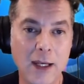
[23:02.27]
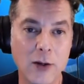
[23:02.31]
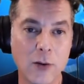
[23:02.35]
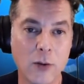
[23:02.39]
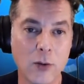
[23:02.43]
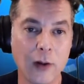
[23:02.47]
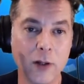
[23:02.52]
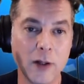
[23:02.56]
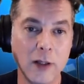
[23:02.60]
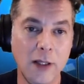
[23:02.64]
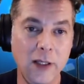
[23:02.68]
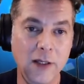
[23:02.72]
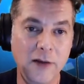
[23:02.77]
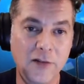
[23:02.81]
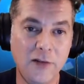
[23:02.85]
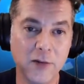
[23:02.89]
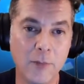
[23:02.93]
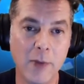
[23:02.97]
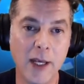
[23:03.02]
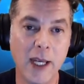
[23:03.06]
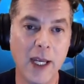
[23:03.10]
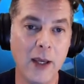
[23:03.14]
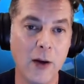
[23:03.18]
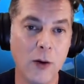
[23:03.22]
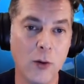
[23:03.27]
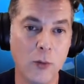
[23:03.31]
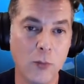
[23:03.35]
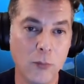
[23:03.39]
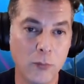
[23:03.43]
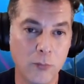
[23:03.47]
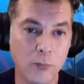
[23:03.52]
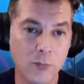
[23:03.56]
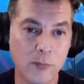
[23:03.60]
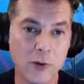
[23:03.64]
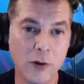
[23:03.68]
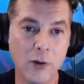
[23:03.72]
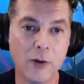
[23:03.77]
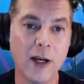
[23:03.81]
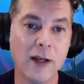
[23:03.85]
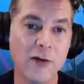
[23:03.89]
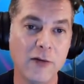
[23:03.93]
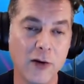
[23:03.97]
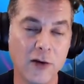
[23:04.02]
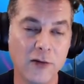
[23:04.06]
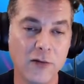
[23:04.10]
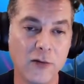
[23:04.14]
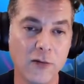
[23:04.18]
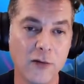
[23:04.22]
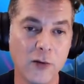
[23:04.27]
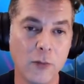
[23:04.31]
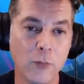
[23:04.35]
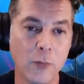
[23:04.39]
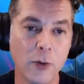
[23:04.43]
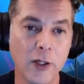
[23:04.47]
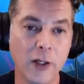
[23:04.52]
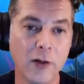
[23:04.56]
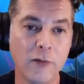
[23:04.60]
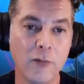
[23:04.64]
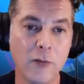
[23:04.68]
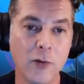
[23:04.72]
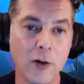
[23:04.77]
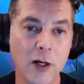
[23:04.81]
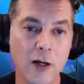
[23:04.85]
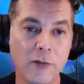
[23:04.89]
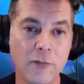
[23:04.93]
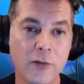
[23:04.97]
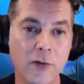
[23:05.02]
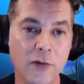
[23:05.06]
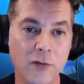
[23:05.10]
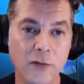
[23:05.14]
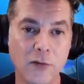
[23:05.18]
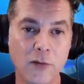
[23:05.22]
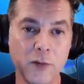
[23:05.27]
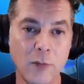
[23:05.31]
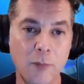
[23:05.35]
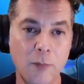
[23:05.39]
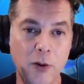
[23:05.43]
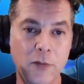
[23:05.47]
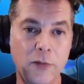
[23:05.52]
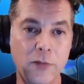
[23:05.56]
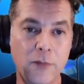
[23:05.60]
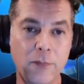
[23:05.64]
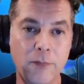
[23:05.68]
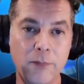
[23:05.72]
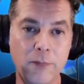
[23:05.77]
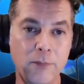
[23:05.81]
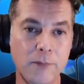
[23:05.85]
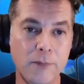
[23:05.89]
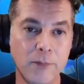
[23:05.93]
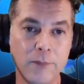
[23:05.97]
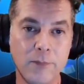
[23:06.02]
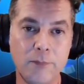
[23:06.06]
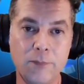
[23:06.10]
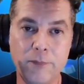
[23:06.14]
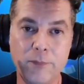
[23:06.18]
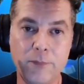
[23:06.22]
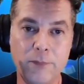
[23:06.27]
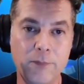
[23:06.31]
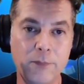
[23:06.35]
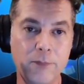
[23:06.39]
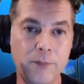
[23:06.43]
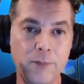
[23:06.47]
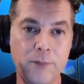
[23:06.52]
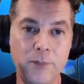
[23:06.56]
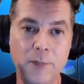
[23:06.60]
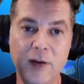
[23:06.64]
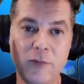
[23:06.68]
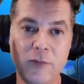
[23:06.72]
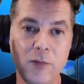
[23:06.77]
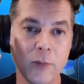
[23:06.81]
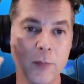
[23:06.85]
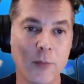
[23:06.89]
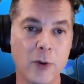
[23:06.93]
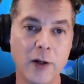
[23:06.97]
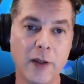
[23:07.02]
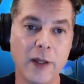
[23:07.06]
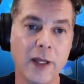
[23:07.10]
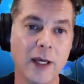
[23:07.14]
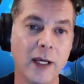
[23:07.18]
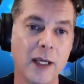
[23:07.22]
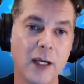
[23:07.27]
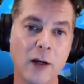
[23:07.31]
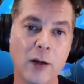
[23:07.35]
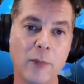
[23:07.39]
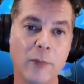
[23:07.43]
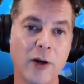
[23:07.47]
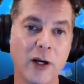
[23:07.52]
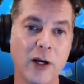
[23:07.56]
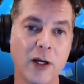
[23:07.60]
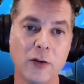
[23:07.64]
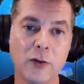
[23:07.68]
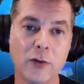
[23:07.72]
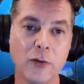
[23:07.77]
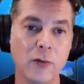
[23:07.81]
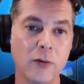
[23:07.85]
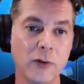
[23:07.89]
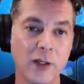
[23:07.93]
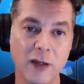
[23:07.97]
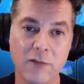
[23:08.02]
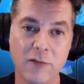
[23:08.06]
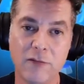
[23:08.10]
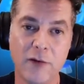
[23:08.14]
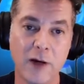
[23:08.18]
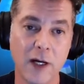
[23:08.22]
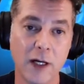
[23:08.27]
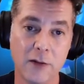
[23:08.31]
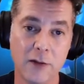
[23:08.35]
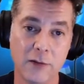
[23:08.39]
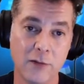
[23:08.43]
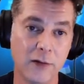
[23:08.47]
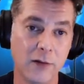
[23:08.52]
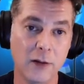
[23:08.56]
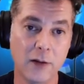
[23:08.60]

or Lisa Mayo, congratulations on running for office. You're both, if you're part of that Carrie Buck crew, get fucked.